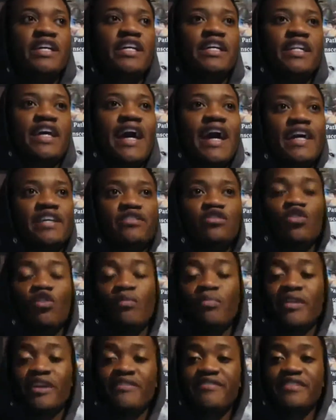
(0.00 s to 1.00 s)
It has
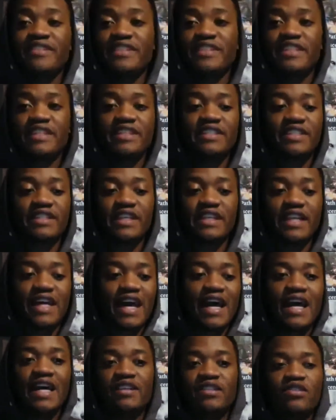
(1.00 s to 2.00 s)
no preferences. It
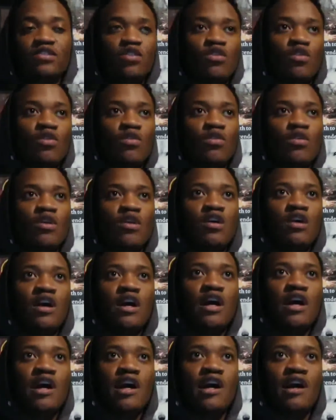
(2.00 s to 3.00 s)
has no
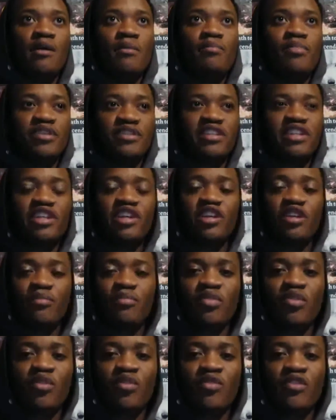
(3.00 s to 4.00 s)
particular
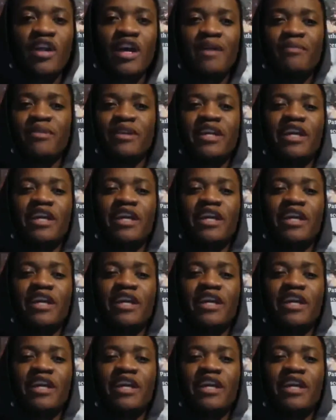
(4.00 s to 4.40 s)
program.